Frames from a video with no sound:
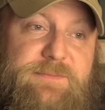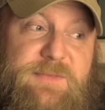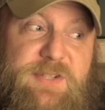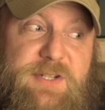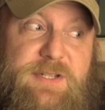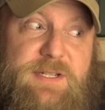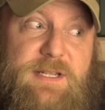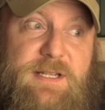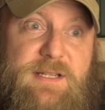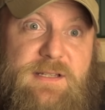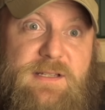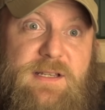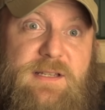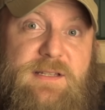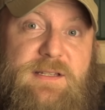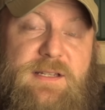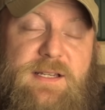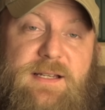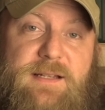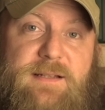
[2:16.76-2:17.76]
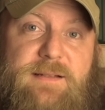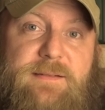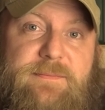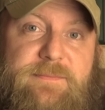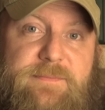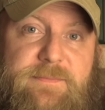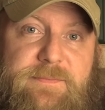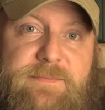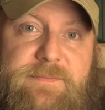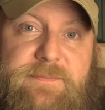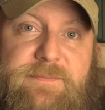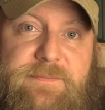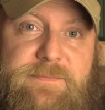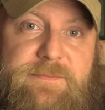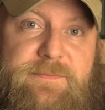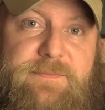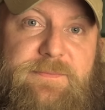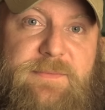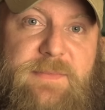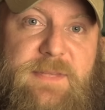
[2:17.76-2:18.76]
Just existing
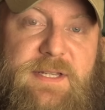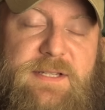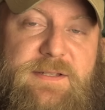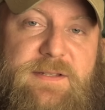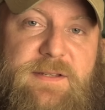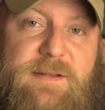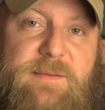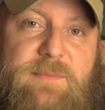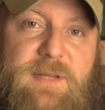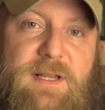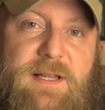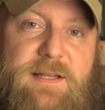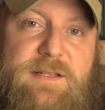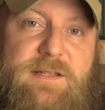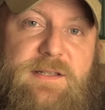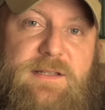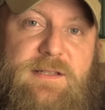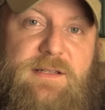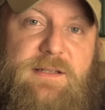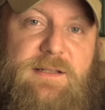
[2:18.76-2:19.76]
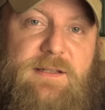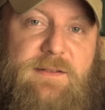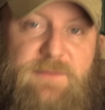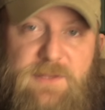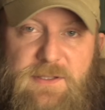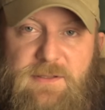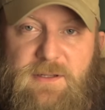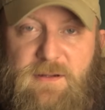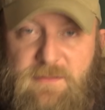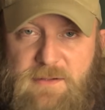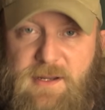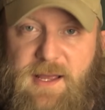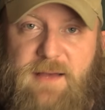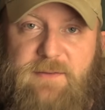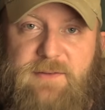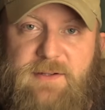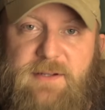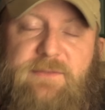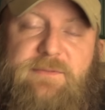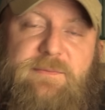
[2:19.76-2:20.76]
in some places if you don't
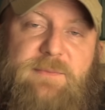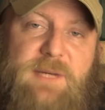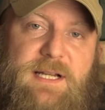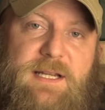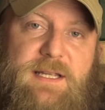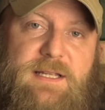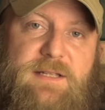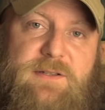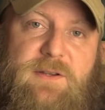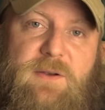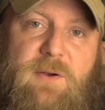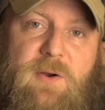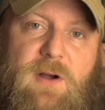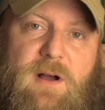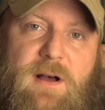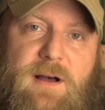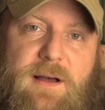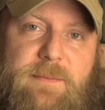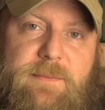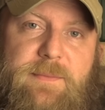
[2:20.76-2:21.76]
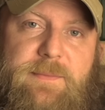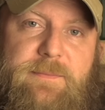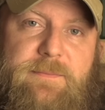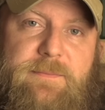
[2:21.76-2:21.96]
have enough money is a crime.